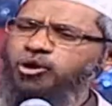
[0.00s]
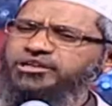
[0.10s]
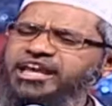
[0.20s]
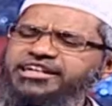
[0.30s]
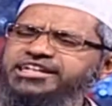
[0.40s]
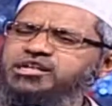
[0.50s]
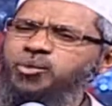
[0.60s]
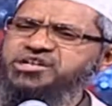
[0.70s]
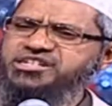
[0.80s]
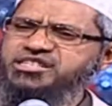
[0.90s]
about 80
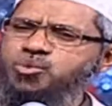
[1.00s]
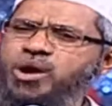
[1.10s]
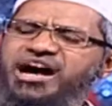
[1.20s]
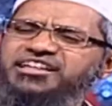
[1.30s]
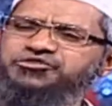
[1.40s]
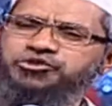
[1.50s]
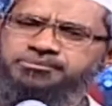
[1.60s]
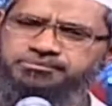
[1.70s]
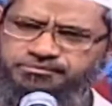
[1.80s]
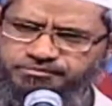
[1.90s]
questions were asked to
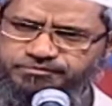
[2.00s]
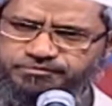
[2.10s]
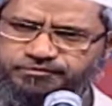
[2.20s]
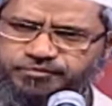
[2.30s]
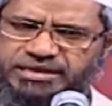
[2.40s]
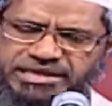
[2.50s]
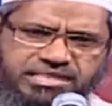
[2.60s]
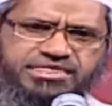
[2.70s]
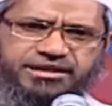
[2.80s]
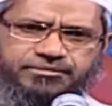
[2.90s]
him,
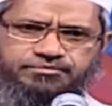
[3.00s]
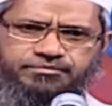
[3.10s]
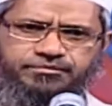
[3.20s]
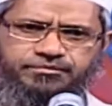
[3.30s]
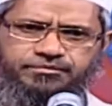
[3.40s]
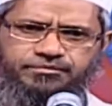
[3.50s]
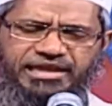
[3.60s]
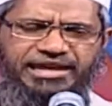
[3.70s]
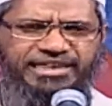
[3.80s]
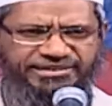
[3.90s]
he said
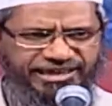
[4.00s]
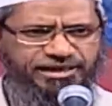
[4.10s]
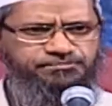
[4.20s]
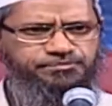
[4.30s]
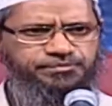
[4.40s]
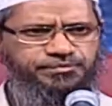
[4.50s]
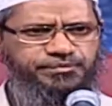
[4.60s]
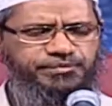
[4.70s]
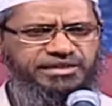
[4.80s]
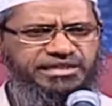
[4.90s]
at that time,
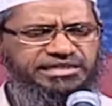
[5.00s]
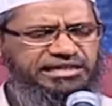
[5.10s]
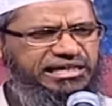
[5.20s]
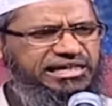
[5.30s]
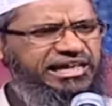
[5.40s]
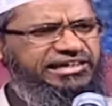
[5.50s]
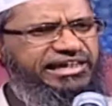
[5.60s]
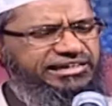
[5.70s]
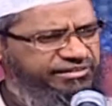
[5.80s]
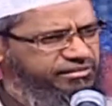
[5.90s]
in the early
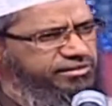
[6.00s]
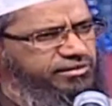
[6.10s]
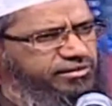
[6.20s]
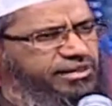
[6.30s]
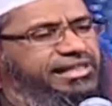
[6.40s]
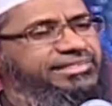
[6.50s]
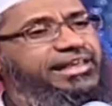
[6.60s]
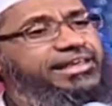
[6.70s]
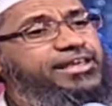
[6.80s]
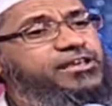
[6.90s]
1980s,
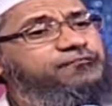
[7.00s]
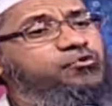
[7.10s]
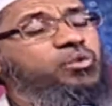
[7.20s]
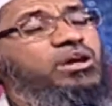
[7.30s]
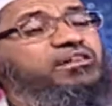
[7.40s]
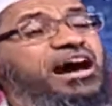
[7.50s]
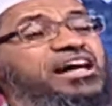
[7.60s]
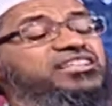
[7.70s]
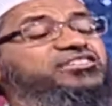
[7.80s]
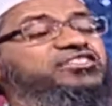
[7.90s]
that if you would have
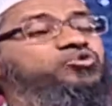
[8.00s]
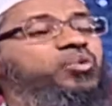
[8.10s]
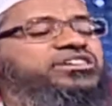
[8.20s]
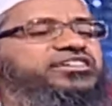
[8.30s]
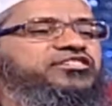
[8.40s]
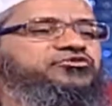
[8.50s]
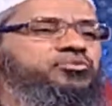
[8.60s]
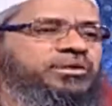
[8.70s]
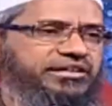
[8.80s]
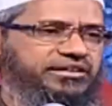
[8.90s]
asked these questions
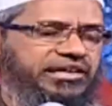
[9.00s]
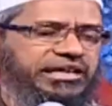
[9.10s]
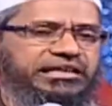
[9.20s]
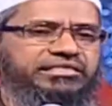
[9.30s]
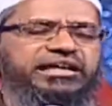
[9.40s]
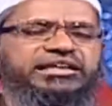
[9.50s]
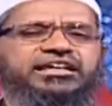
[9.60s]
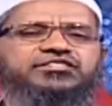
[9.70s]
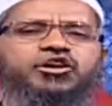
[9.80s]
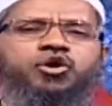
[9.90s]
to me 30
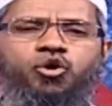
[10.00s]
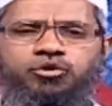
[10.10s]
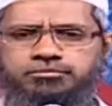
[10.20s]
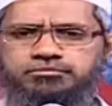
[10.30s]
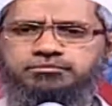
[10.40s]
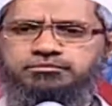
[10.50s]
years ago,